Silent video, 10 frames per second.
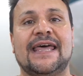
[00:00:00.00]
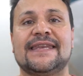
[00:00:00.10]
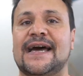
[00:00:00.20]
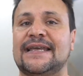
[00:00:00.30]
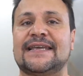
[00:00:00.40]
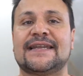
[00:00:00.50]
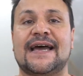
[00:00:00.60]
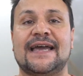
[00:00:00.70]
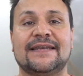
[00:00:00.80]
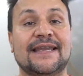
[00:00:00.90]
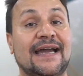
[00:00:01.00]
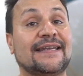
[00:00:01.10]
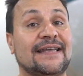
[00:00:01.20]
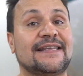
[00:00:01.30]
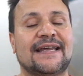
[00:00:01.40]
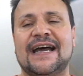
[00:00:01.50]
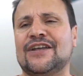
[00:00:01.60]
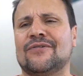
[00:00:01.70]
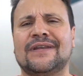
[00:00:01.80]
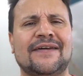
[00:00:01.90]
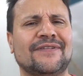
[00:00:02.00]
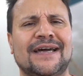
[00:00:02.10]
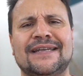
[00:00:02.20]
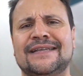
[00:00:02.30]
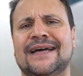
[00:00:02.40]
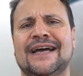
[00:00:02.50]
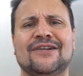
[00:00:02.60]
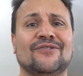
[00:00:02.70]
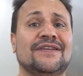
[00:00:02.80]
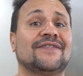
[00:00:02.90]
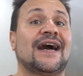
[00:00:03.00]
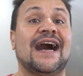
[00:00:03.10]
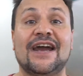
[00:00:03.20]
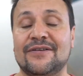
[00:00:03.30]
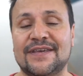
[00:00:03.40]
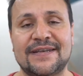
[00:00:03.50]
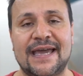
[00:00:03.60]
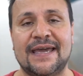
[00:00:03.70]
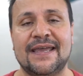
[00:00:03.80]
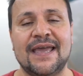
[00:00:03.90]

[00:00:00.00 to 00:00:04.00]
at $999 or $1,199 or even higher than that.